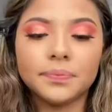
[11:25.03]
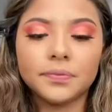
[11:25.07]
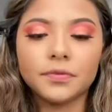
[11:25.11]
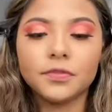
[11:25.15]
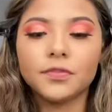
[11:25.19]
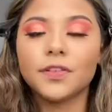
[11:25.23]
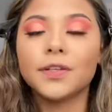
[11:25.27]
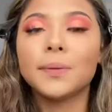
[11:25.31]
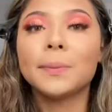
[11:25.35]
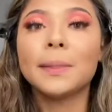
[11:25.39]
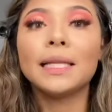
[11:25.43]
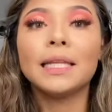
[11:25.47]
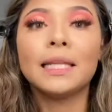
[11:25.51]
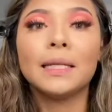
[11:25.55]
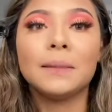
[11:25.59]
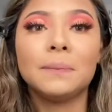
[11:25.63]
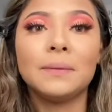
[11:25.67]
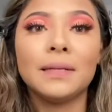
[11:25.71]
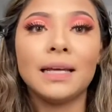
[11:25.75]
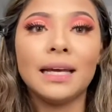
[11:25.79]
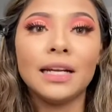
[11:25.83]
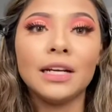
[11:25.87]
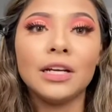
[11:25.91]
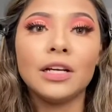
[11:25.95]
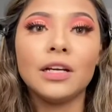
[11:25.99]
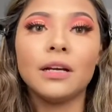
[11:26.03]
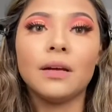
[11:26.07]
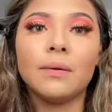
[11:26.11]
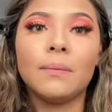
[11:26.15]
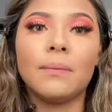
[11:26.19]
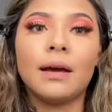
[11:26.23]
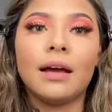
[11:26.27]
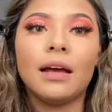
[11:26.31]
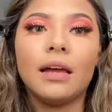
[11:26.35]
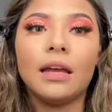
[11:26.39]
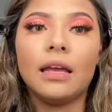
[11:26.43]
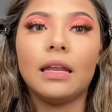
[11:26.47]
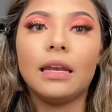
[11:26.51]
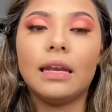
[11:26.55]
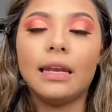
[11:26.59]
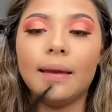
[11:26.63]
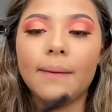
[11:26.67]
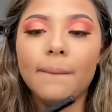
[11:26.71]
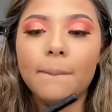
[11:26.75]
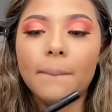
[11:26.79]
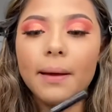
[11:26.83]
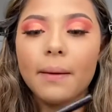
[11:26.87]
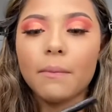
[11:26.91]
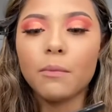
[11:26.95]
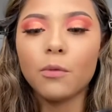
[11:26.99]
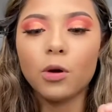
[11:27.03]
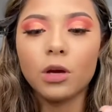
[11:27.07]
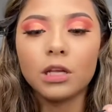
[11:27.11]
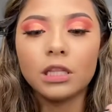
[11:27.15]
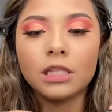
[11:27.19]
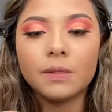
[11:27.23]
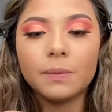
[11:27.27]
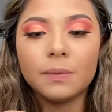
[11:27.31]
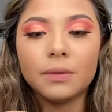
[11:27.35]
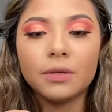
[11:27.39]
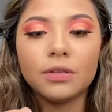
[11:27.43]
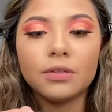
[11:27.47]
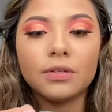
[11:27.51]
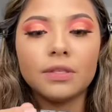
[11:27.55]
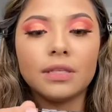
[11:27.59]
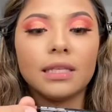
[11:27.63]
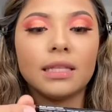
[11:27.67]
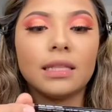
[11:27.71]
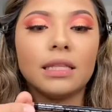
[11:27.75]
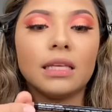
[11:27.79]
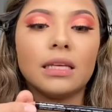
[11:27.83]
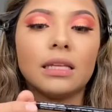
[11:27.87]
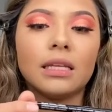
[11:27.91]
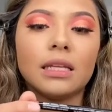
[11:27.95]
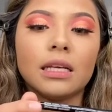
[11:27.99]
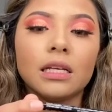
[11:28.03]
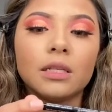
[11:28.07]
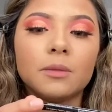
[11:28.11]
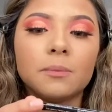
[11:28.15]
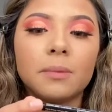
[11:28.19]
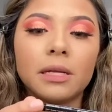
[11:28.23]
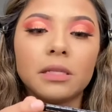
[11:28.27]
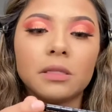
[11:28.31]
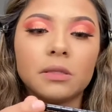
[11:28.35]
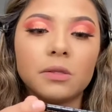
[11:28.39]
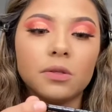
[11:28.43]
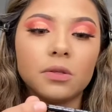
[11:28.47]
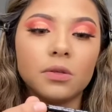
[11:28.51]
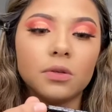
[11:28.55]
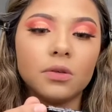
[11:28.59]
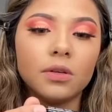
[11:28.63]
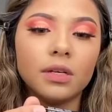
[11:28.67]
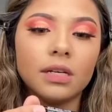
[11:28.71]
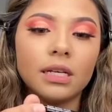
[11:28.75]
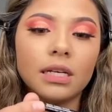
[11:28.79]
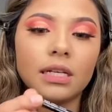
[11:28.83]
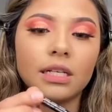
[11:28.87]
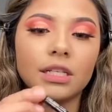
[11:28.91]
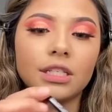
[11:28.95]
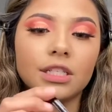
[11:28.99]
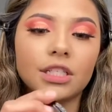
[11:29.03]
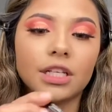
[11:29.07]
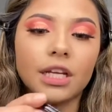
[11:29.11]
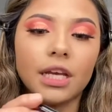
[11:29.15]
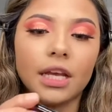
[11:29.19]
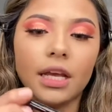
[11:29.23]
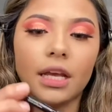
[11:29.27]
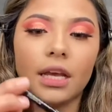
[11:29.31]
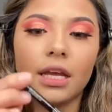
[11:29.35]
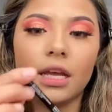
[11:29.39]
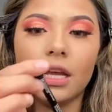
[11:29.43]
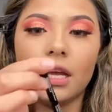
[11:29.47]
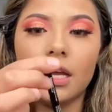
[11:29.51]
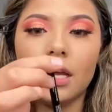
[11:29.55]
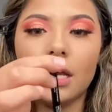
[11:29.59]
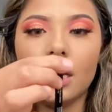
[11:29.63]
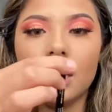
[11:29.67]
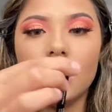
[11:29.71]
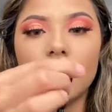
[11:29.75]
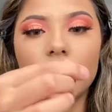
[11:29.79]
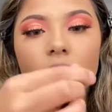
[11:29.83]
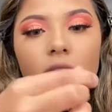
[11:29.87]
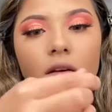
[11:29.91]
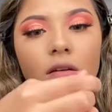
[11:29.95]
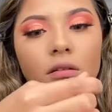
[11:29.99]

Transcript: For my lip liner and my lip, I'm going to be using the NYX pencil in the shade.